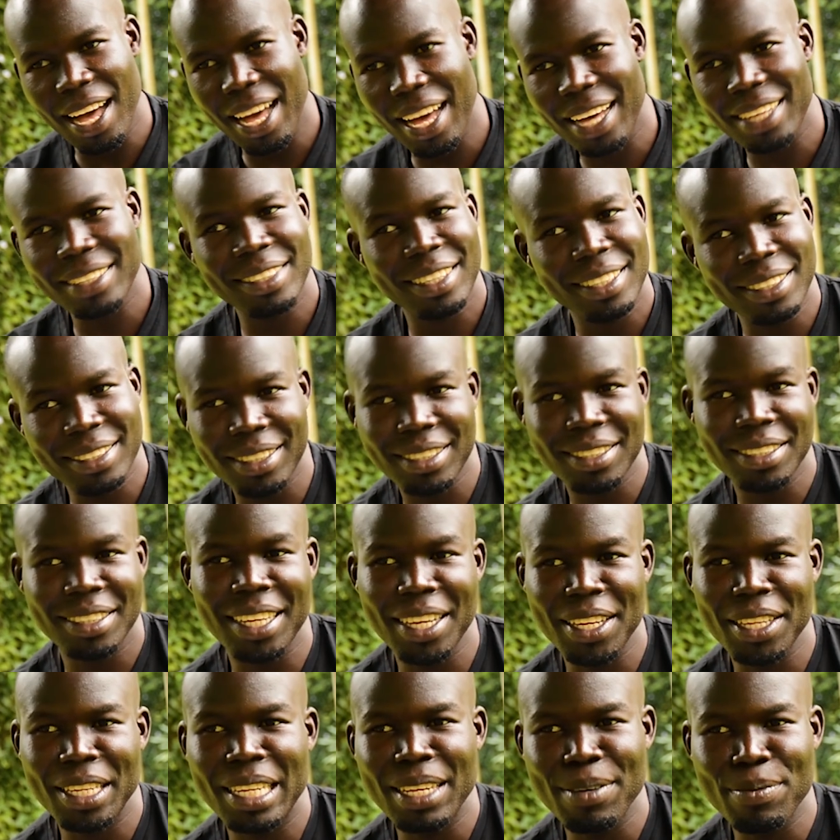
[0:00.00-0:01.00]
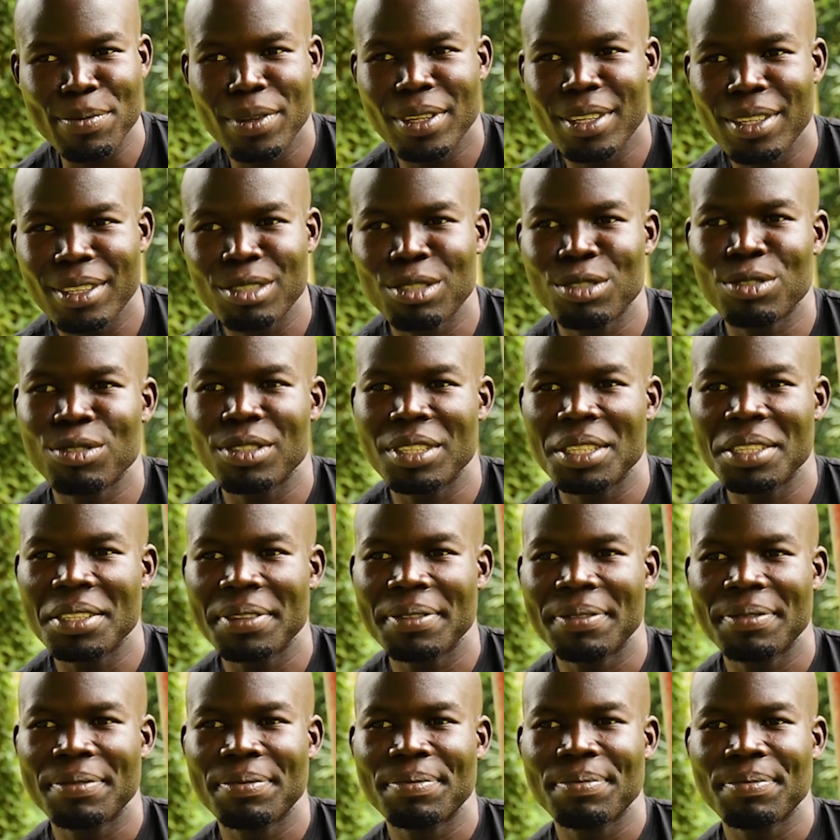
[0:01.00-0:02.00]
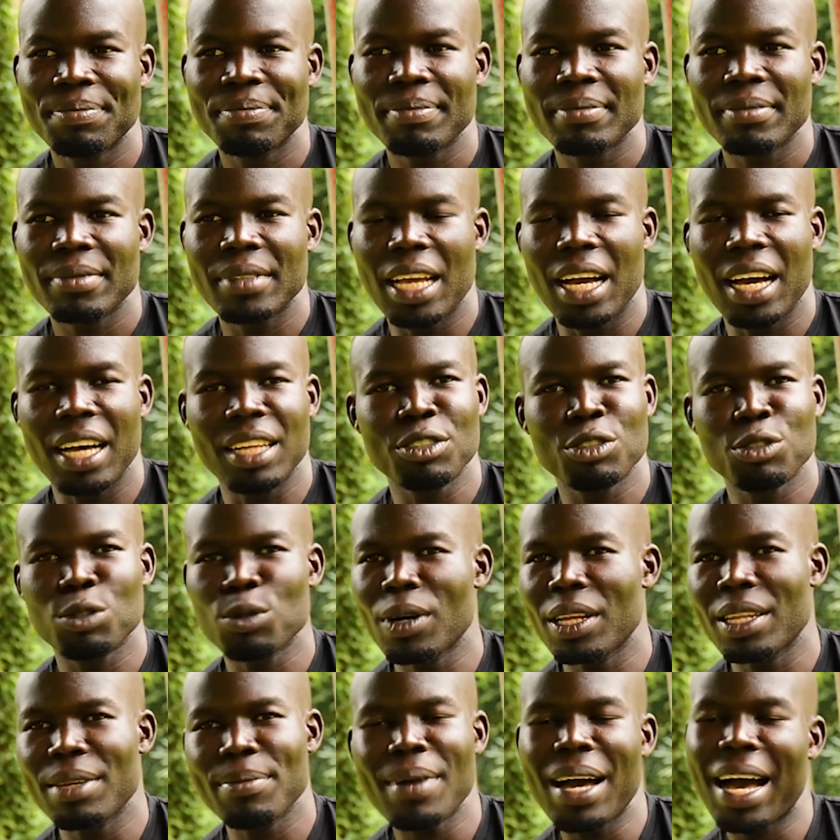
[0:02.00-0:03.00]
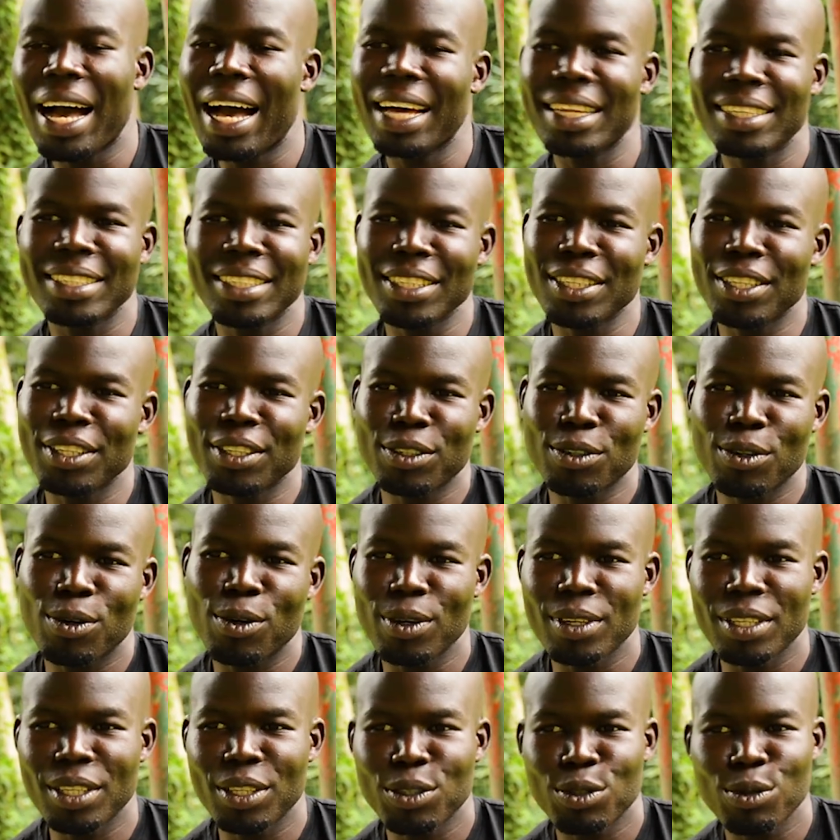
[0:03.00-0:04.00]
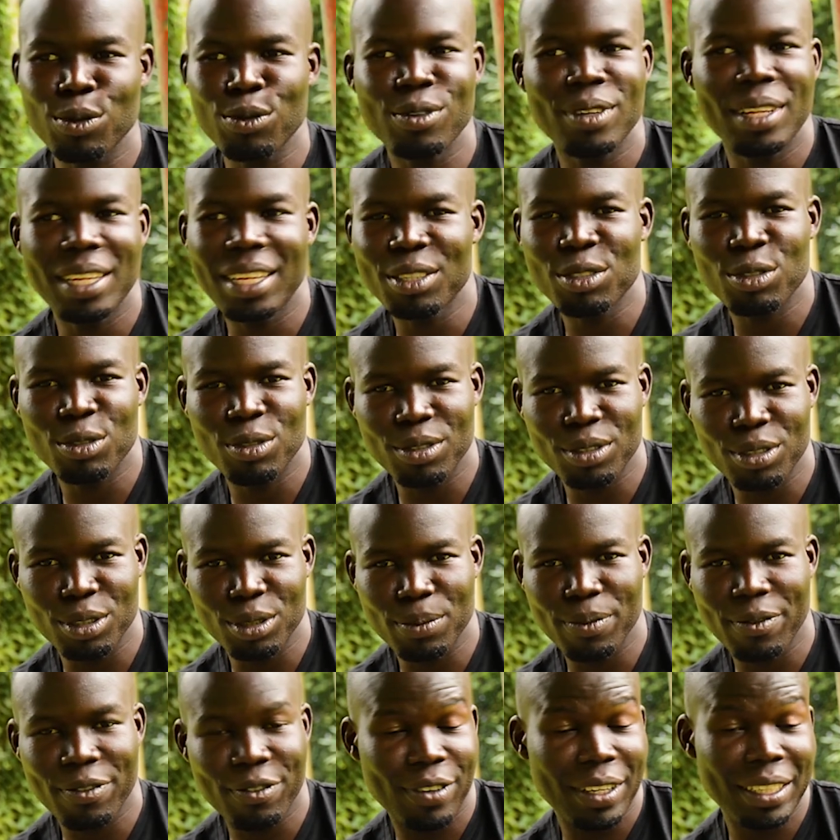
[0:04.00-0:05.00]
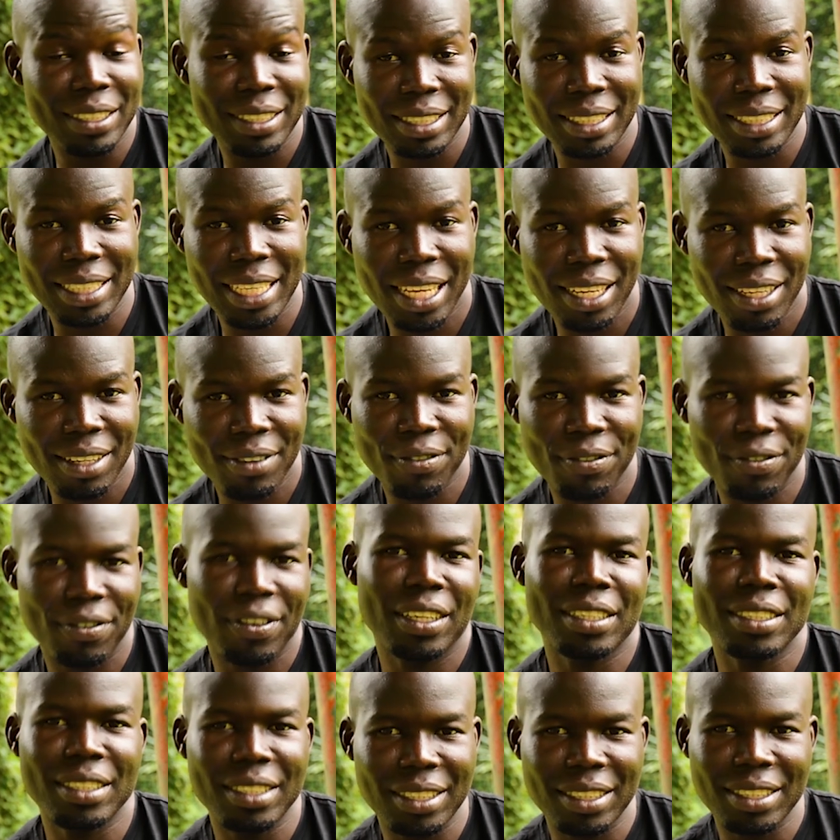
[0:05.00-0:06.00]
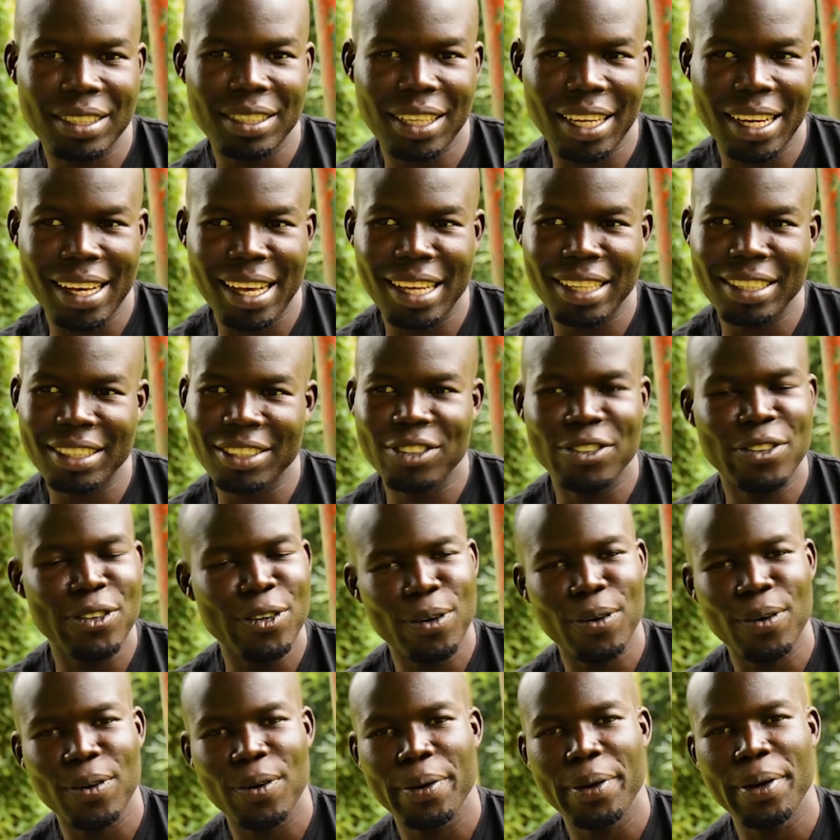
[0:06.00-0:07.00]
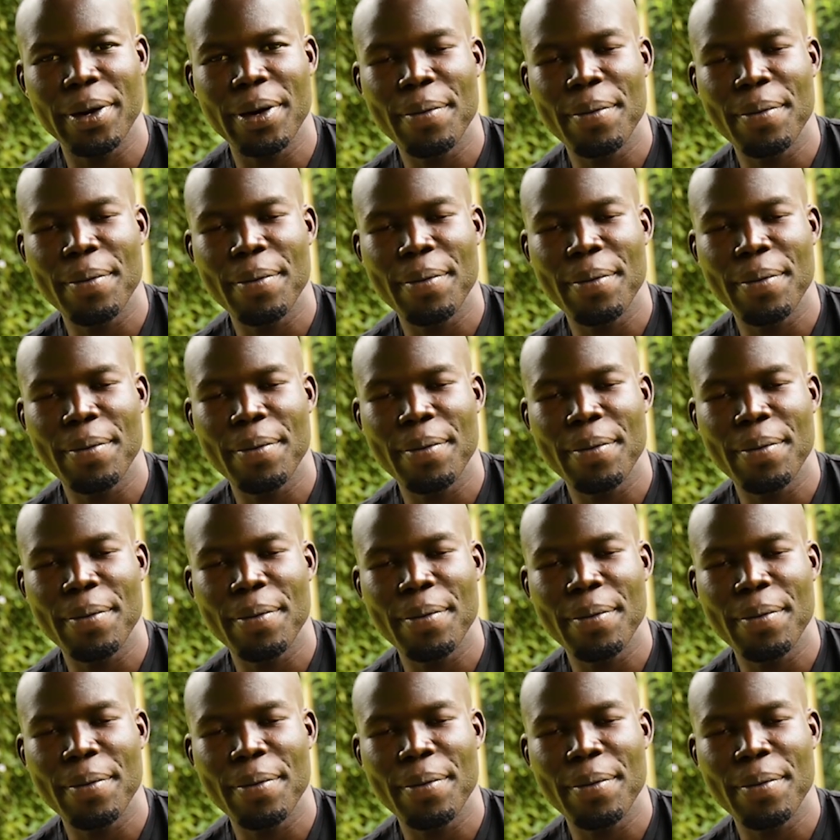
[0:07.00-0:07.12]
as a sister in the ministry. And surely my heart didn't go into relationship. First sight, first catch, no.